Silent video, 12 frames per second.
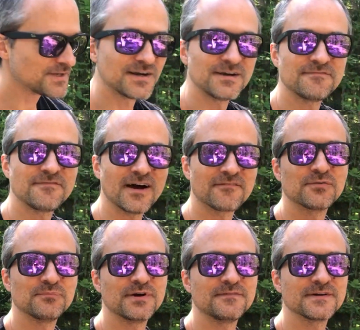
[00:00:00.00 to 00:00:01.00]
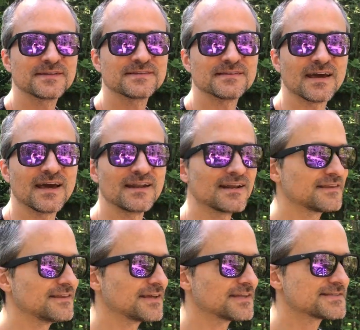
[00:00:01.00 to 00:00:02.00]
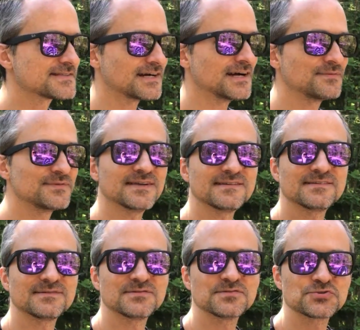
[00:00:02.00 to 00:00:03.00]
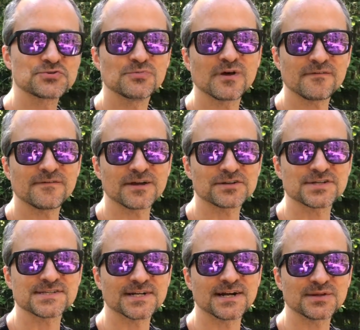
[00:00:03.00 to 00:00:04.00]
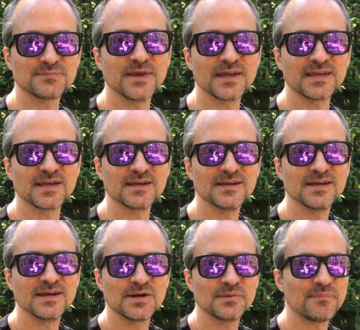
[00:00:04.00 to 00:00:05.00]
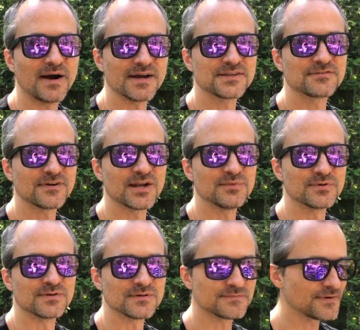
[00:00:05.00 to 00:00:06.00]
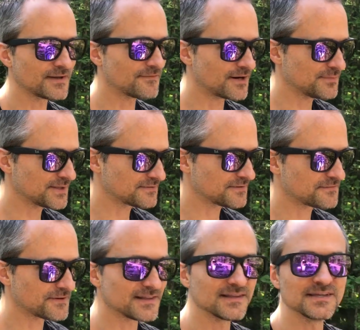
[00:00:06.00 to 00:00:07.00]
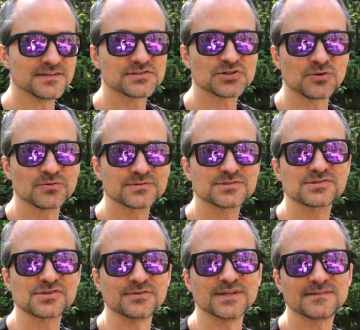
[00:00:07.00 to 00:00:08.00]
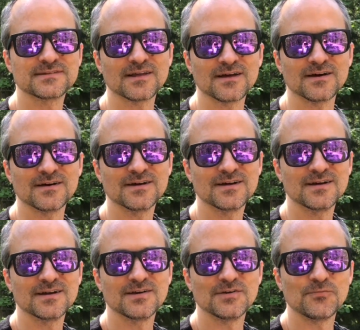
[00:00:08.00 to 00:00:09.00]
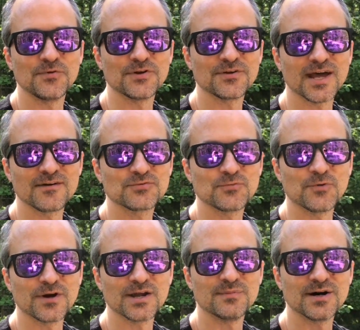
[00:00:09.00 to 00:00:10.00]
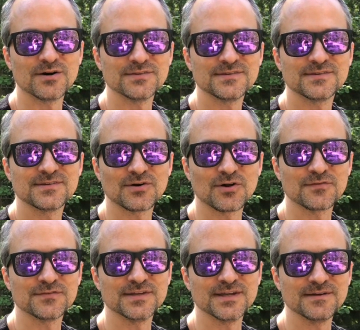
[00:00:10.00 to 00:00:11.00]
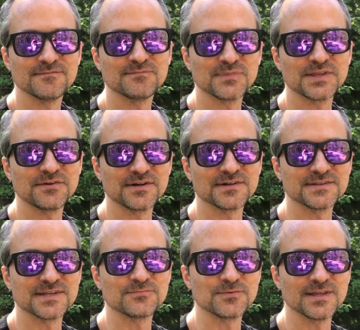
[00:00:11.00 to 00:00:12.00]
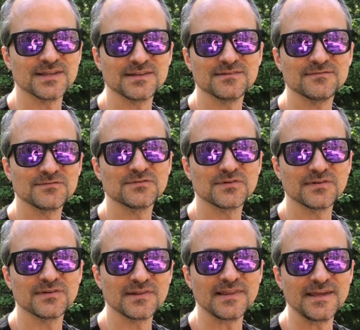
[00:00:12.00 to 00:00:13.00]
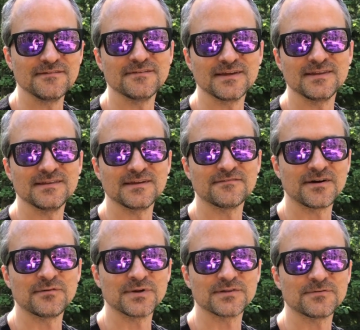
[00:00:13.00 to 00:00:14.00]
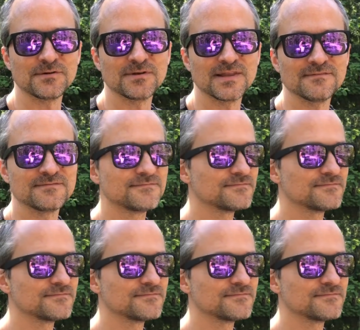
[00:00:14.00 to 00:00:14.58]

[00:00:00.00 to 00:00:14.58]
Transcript: they're far from perfect, and I think it's time that shoe manufacturers start making biodegradable, environmentally friendly soles so that uh, we don't have to worry about all of the material that we leave in the environment where we live.